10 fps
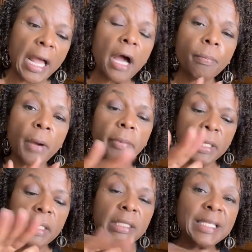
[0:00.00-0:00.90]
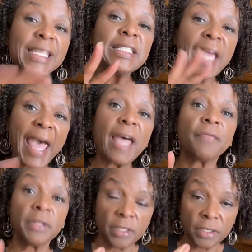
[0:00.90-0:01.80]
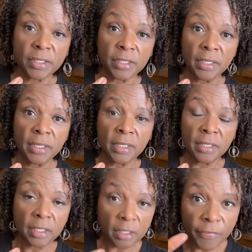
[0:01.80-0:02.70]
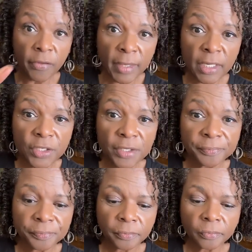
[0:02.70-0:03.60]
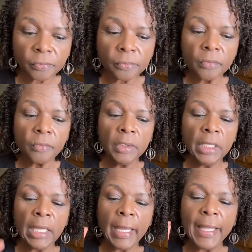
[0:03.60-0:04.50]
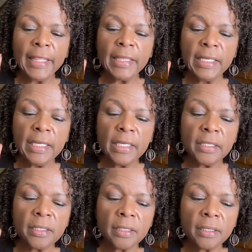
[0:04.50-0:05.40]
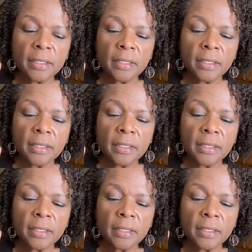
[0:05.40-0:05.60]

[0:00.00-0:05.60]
I'll probably eat at least half of this in a few minutes. And then